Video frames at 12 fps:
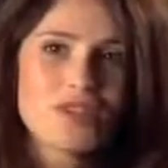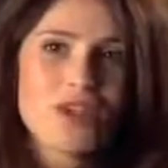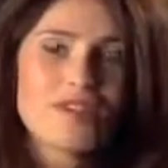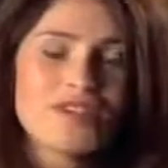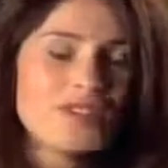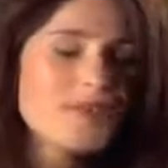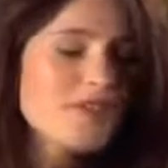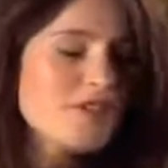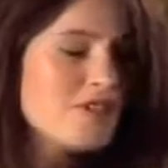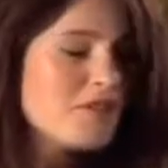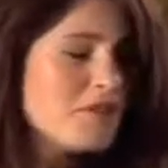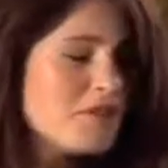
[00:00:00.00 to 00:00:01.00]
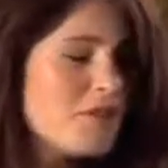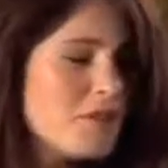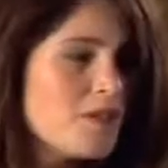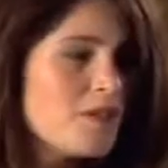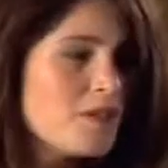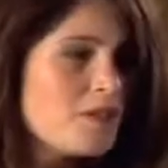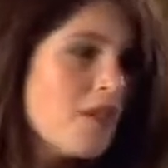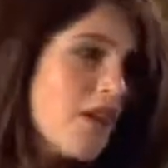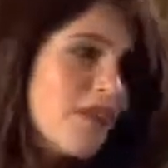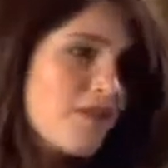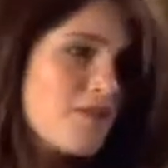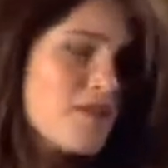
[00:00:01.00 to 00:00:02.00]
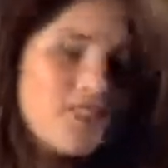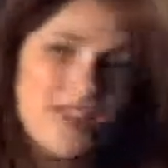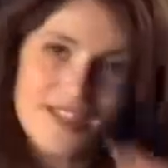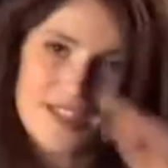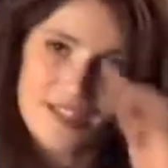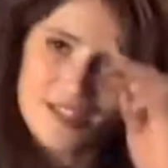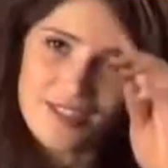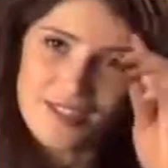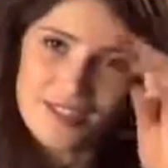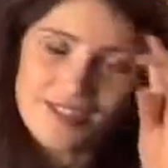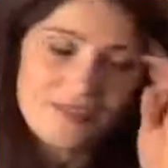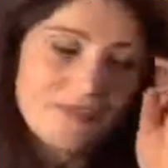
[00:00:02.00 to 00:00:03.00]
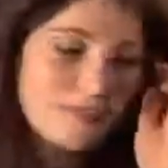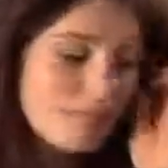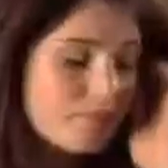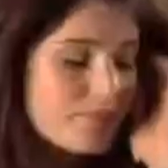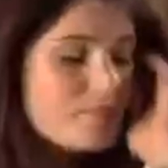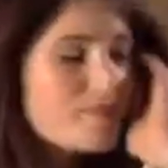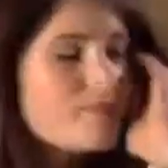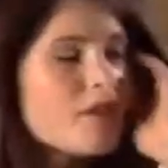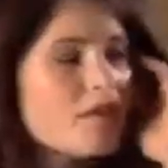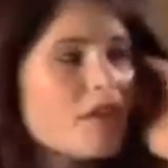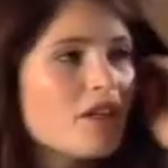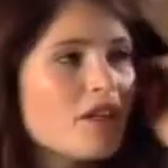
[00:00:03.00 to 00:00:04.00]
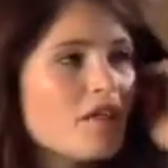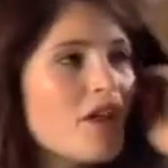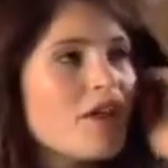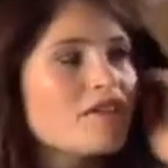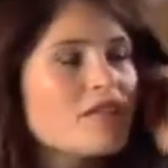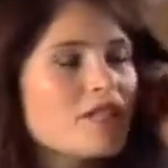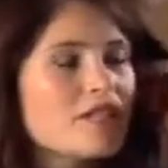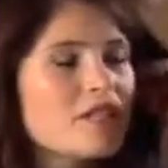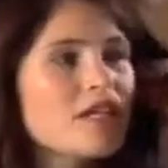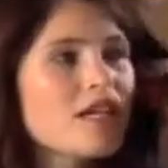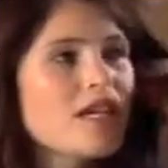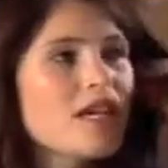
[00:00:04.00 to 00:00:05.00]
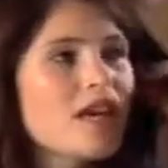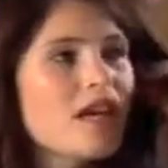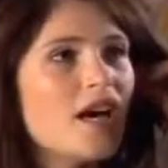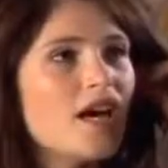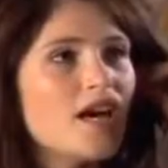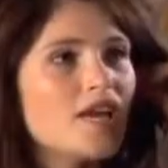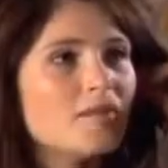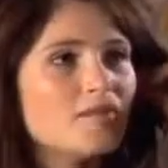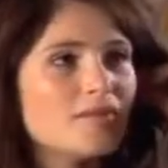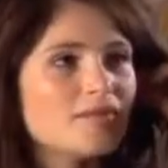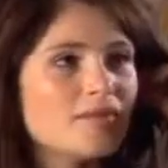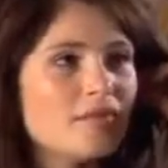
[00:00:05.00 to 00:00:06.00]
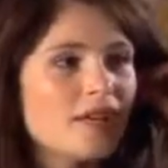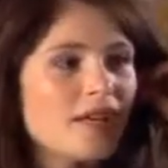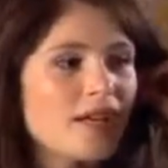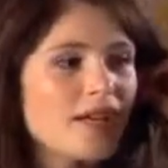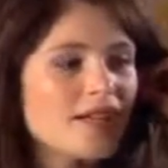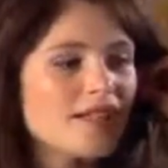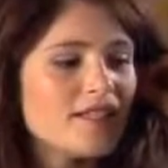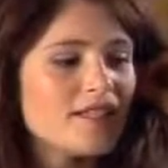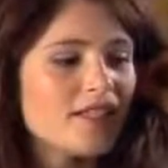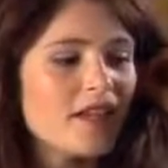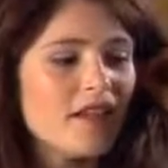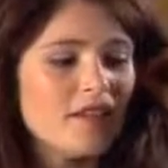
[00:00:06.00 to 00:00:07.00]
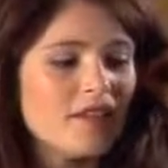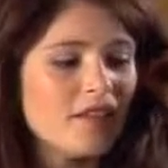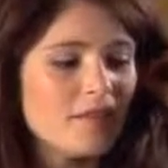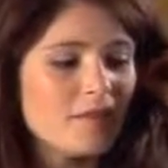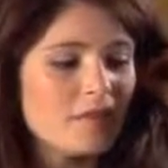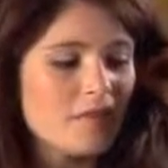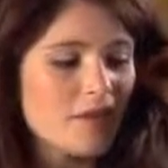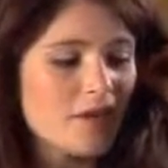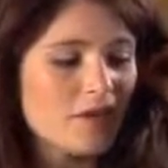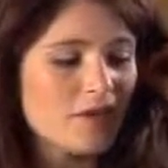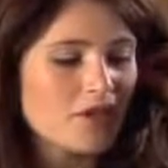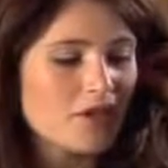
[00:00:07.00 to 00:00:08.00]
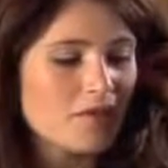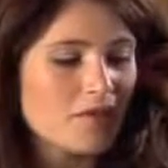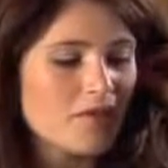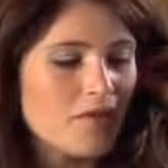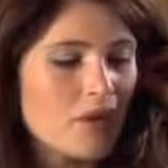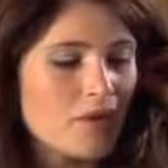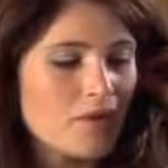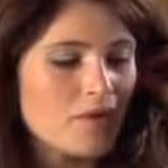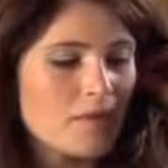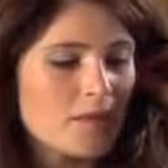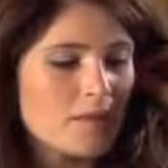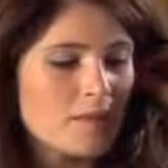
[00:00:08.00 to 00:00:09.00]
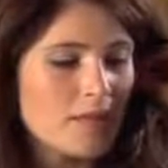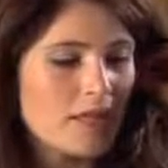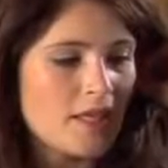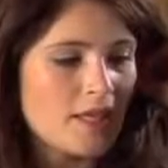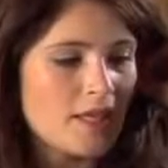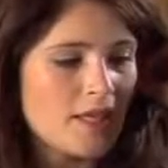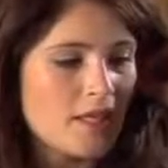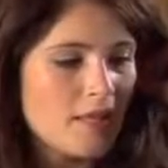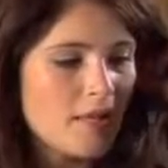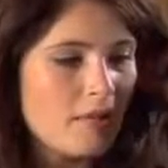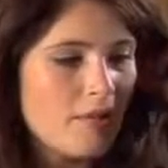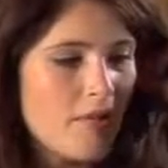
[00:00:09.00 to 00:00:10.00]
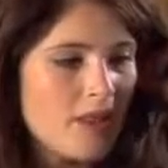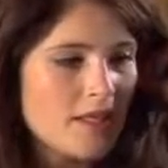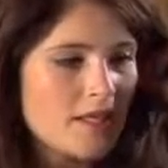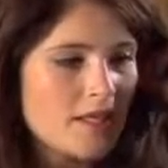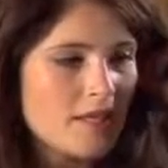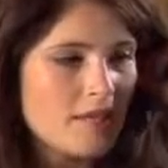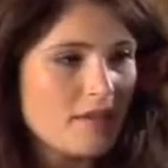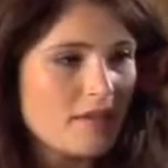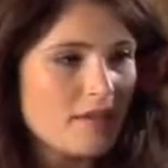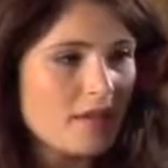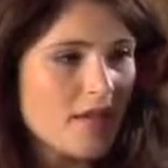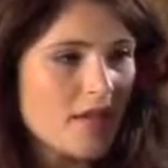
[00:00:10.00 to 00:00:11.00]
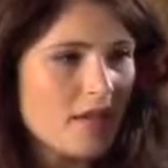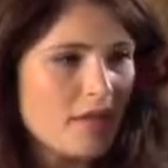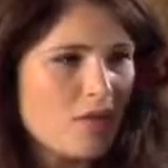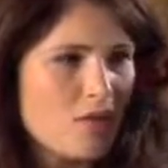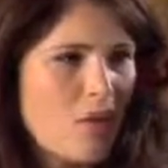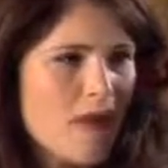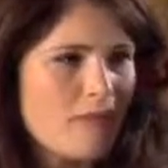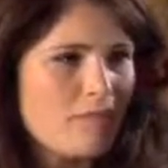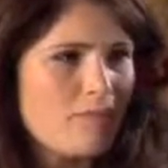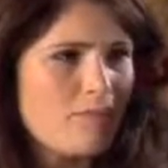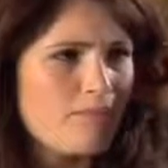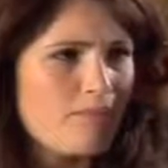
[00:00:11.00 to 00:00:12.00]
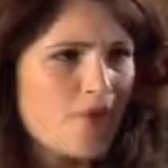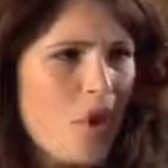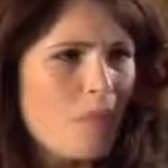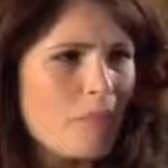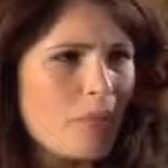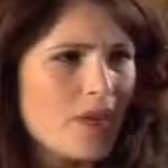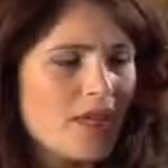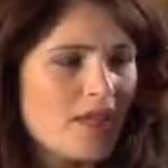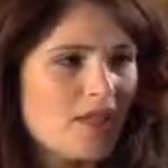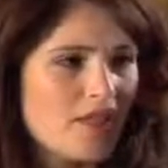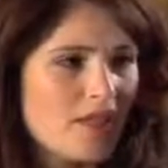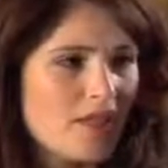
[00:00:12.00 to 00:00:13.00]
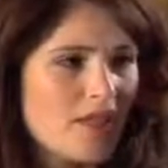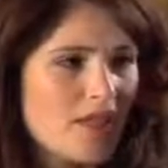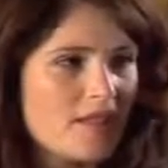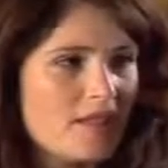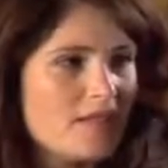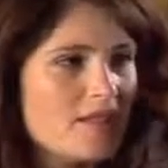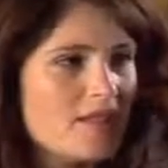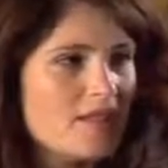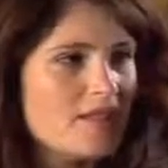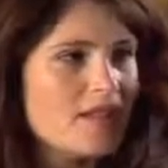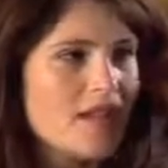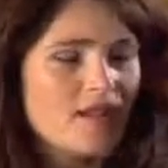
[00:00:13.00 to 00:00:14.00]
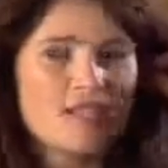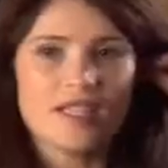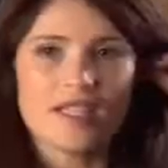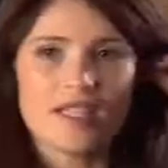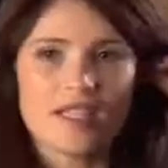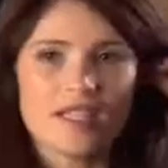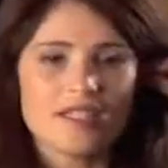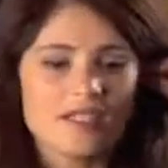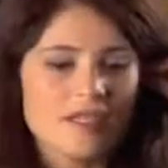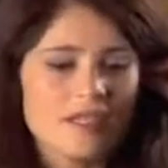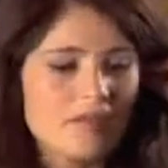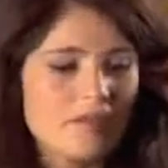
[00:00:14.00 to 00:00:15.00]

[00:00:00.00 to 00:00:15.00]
trousers, which was great because obviously I had to do lots of running around, and yeah, I think my costume evolved into being practical, quite tomboyish yet sexy, and